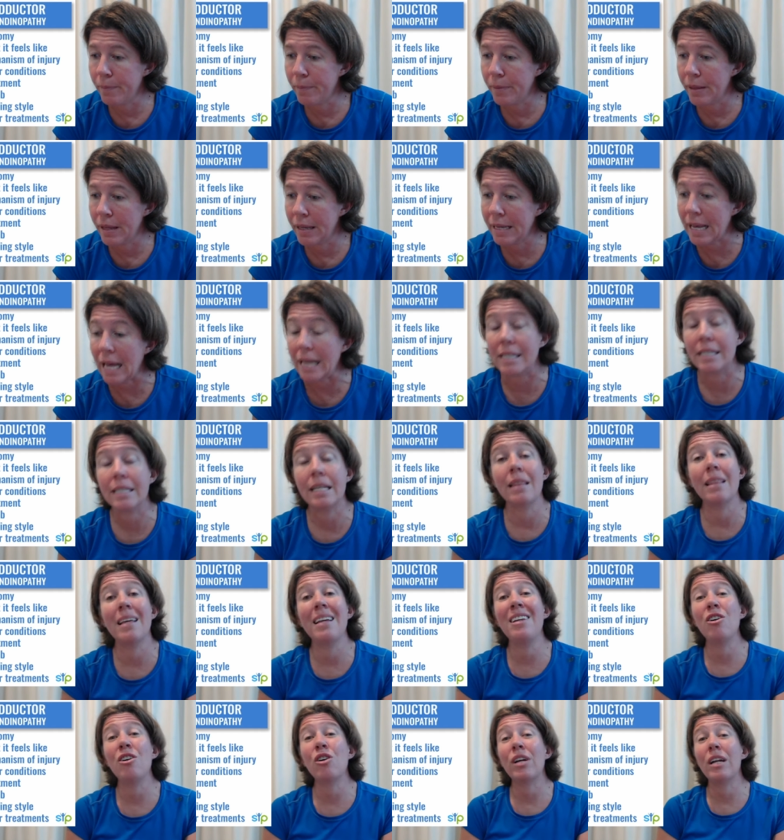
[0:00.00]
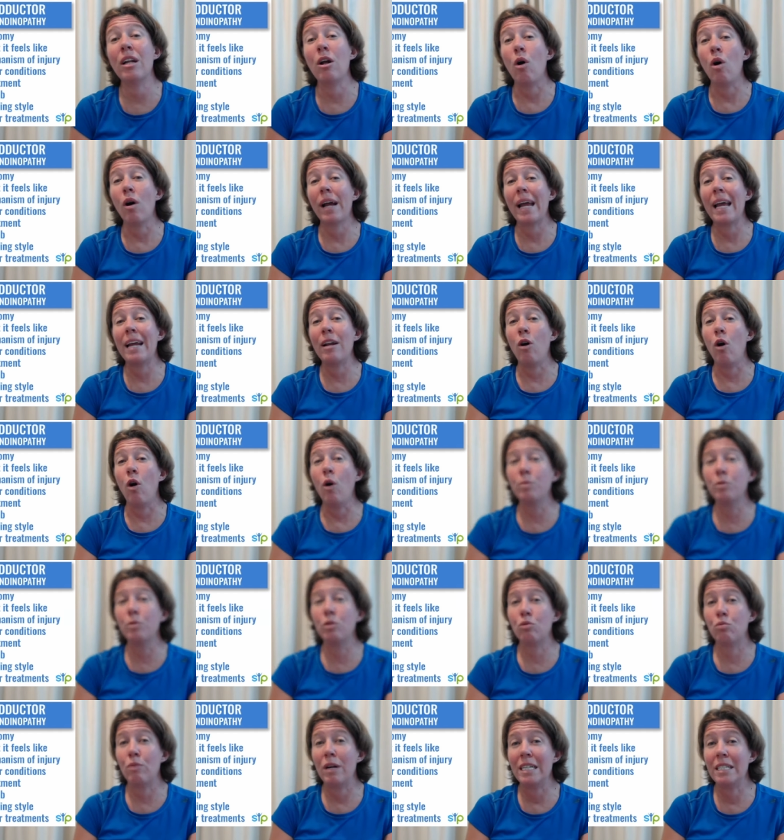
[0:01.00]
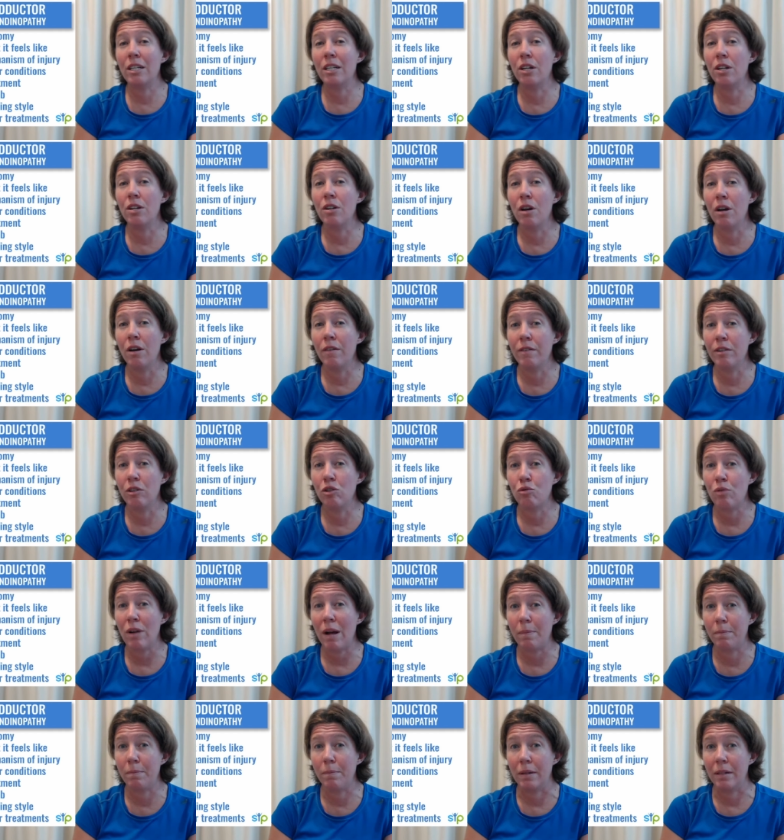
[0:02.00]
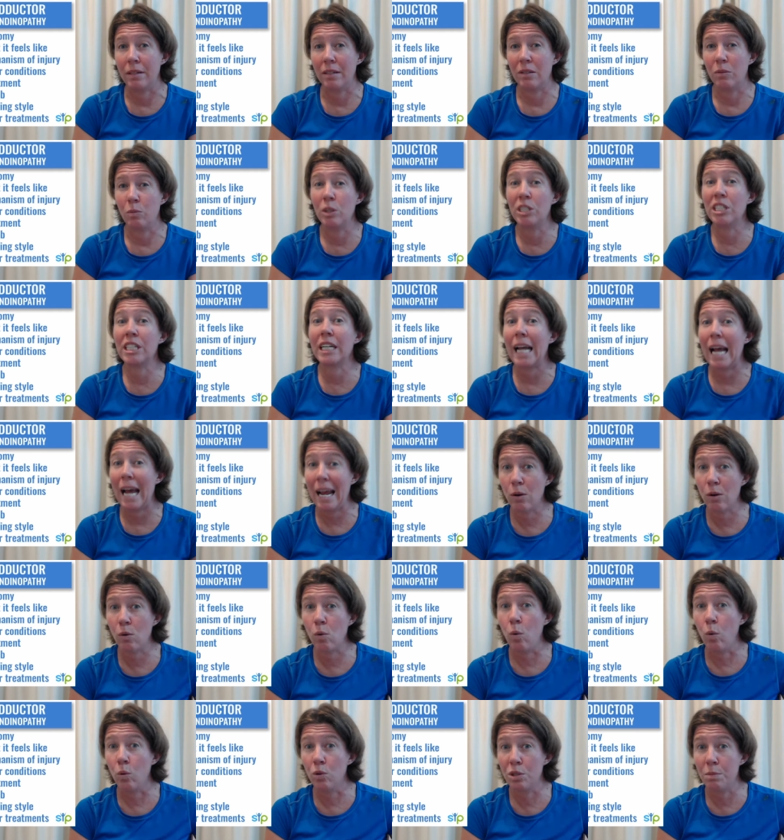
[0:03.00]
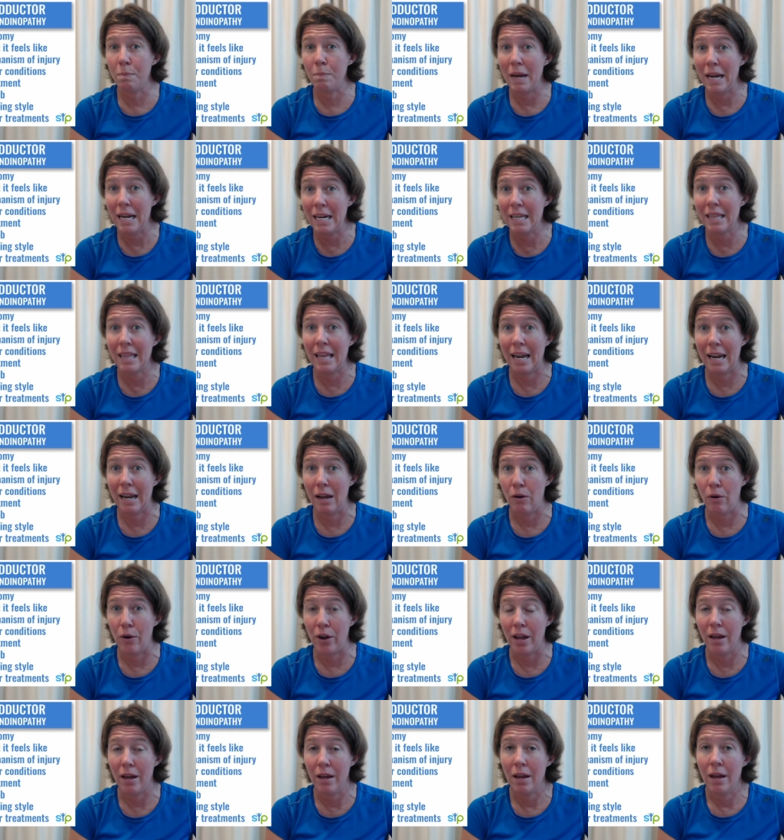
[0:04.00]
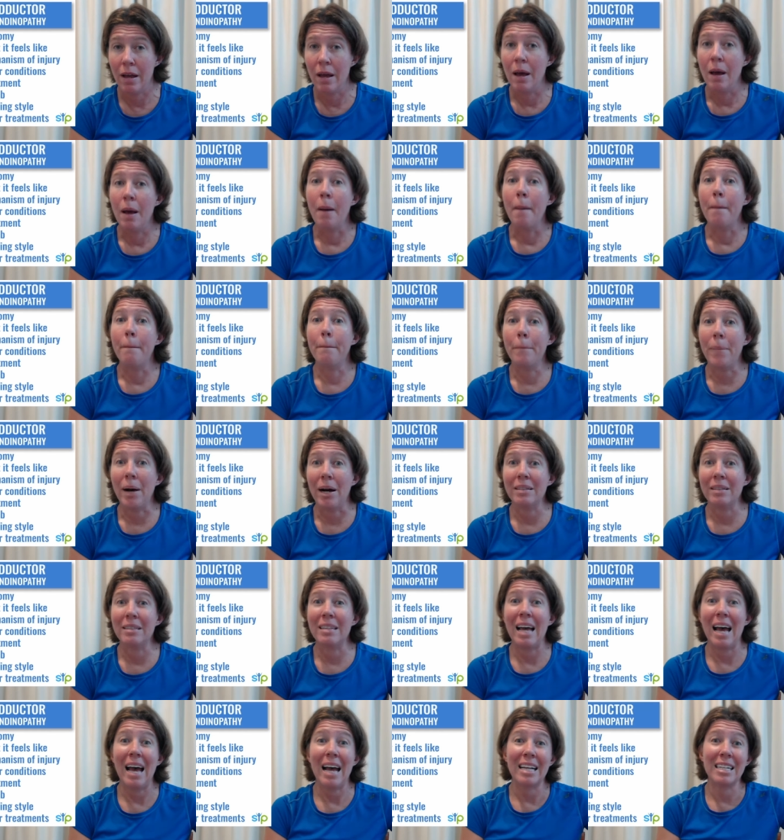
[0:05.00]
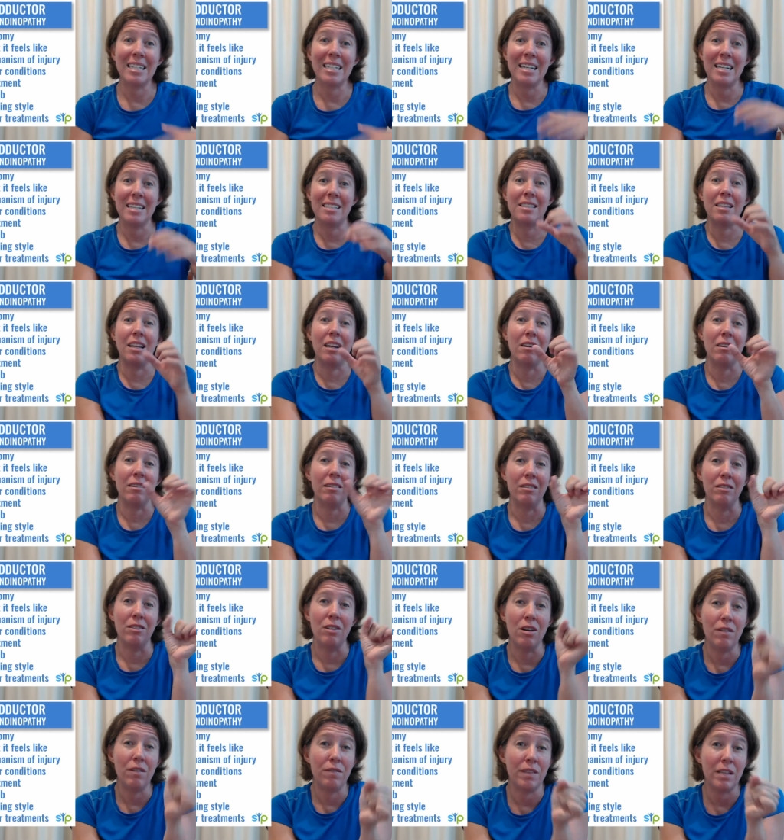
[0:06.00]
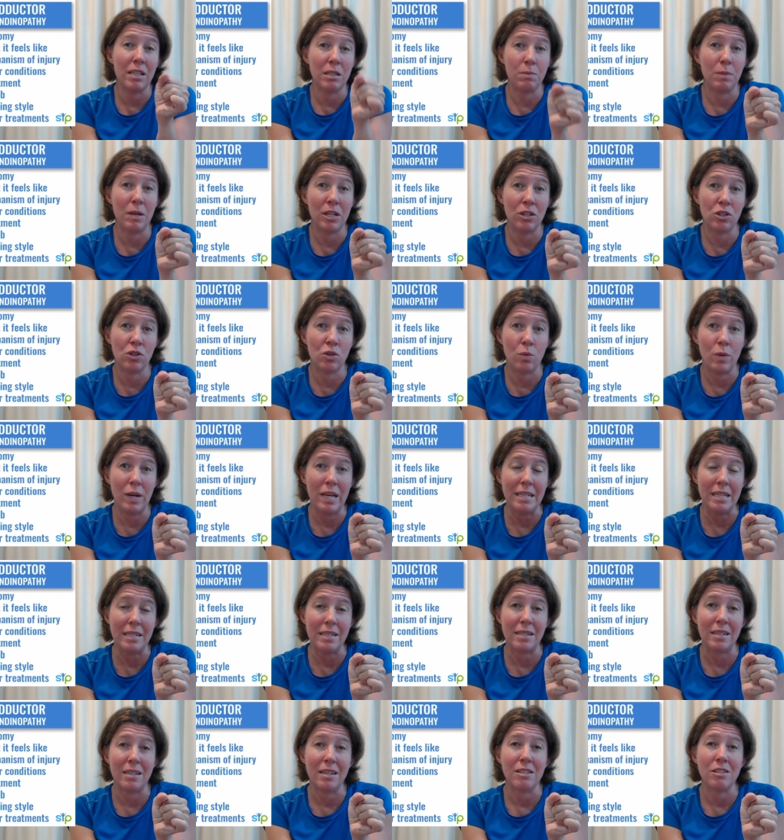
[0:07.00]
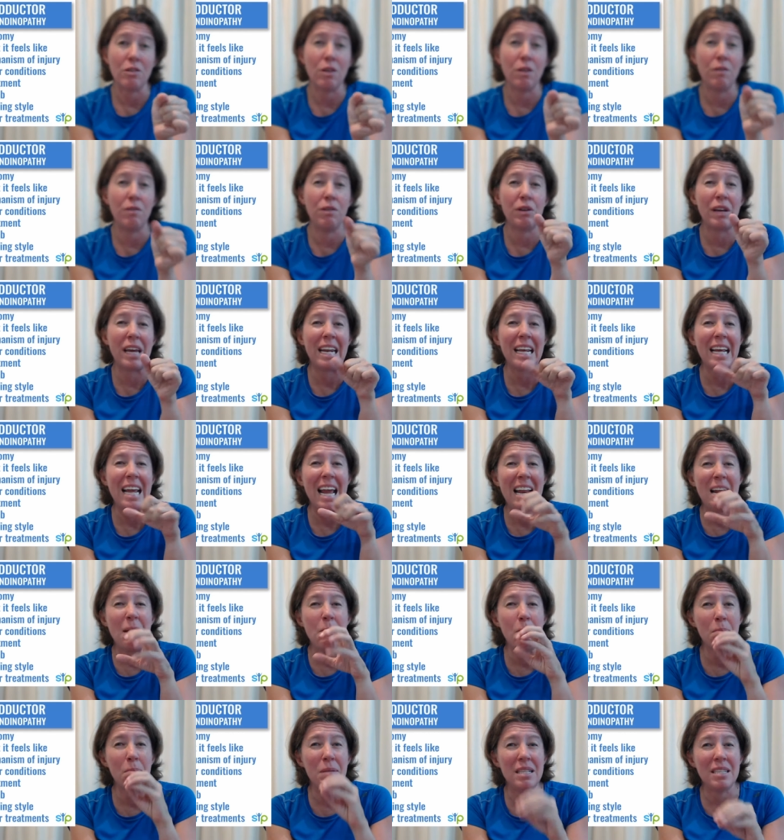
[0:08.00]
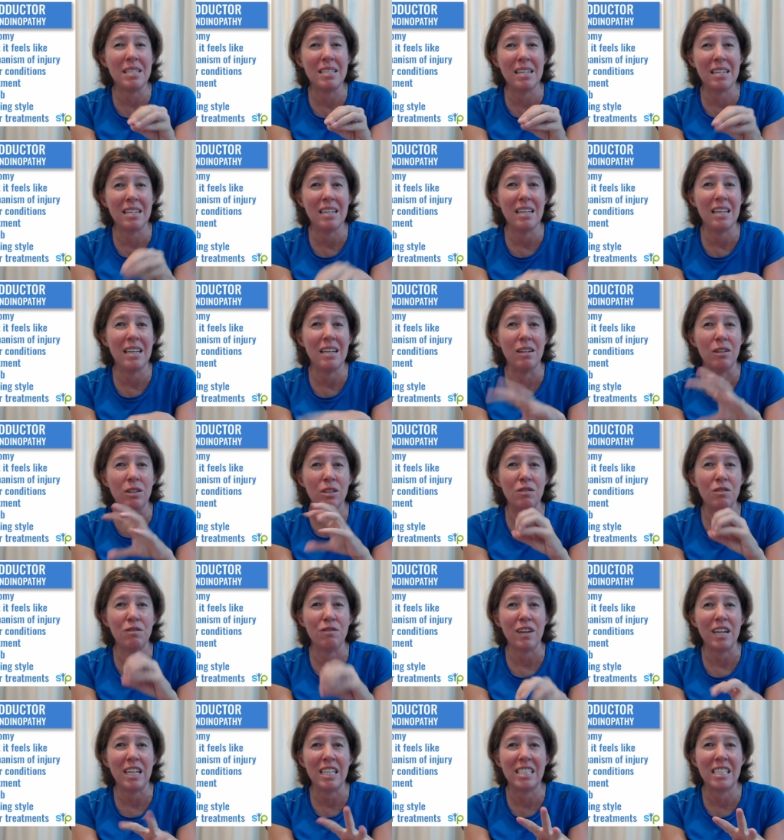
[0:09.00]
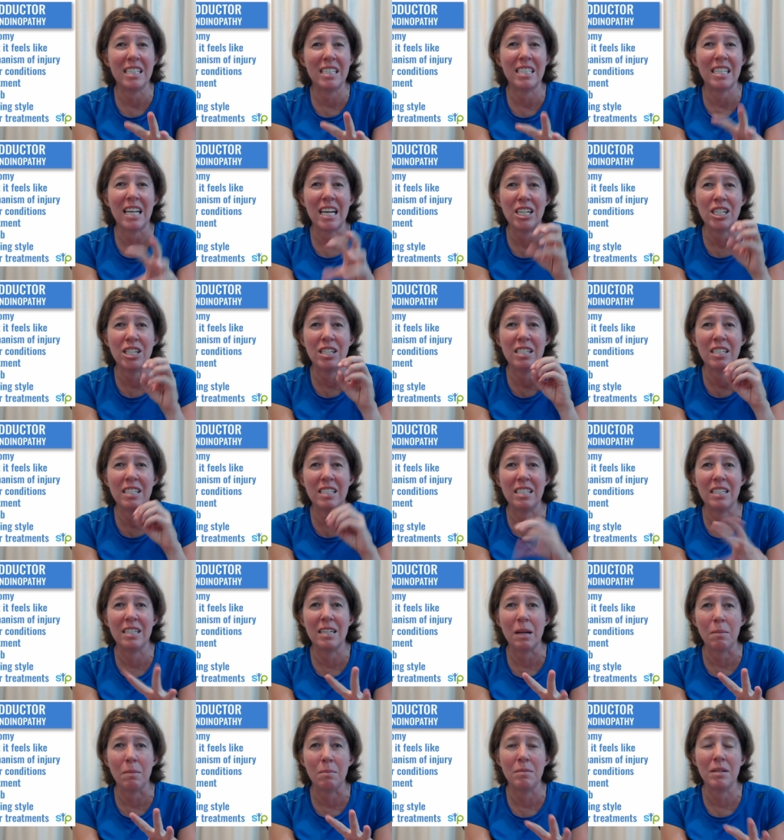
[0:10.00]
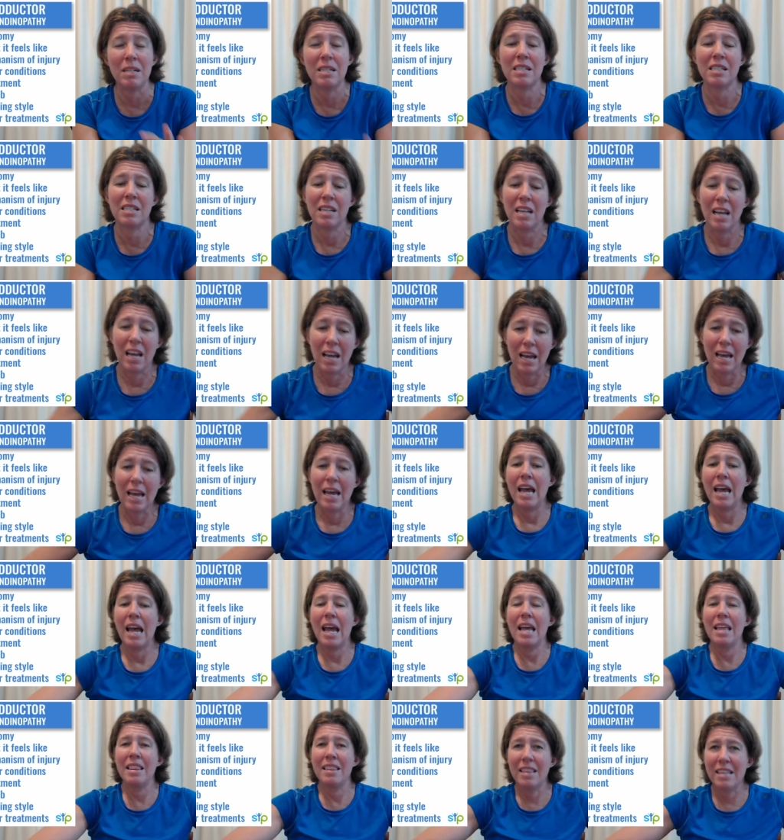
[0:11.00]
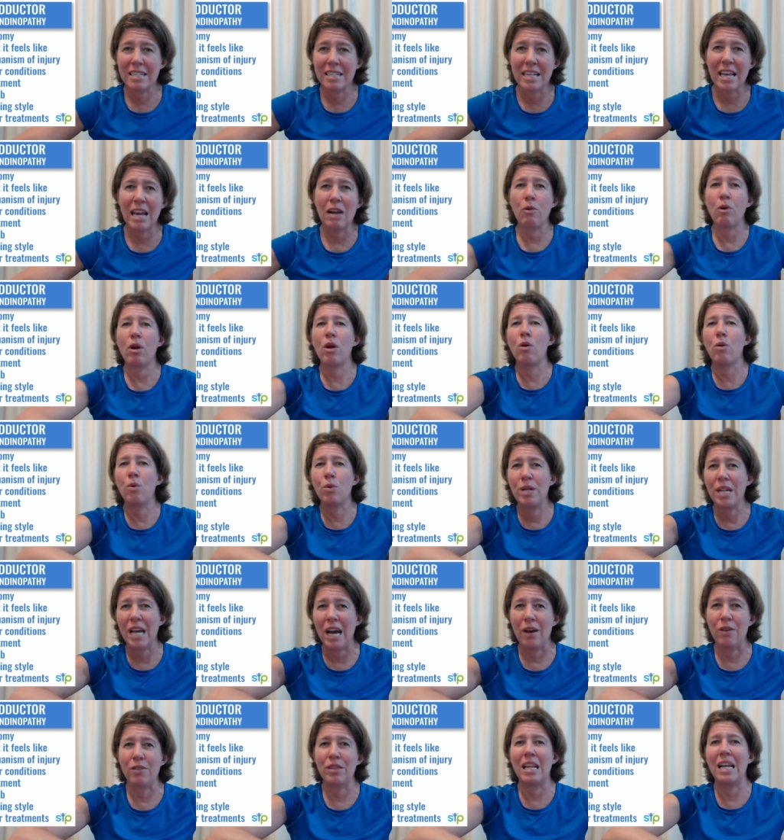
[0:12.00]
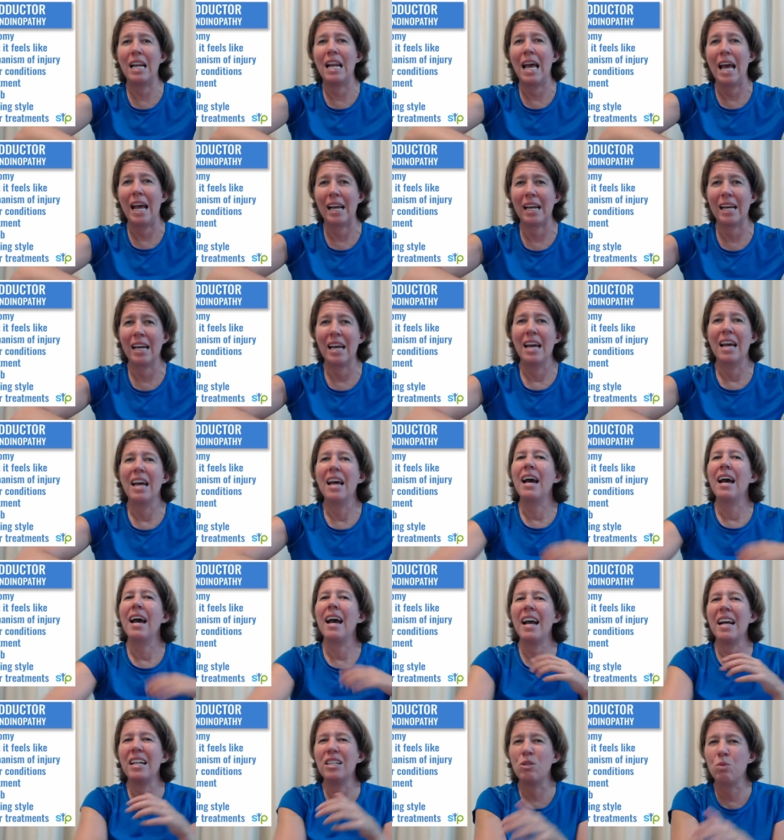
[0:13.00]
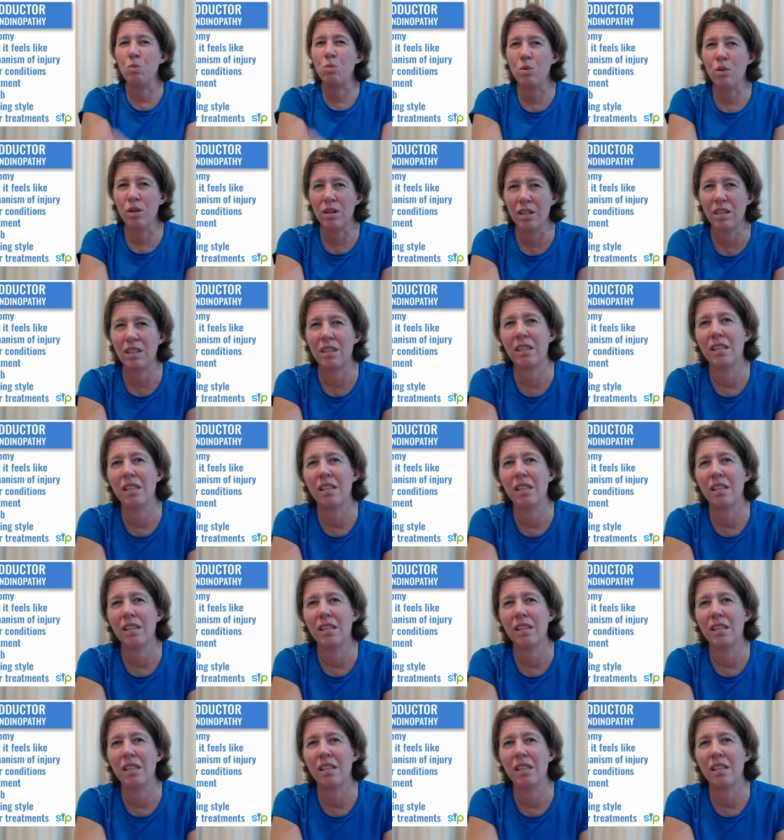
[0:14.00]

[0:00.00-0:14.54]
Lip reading: Yes, and then you can get obturator nerve entrapment, which can cause pain in that area, but actually it's the little nerve that's being squeezed. So if you're getting any pins and needles, funny sensations, numbness in this area or down the leg, it's worth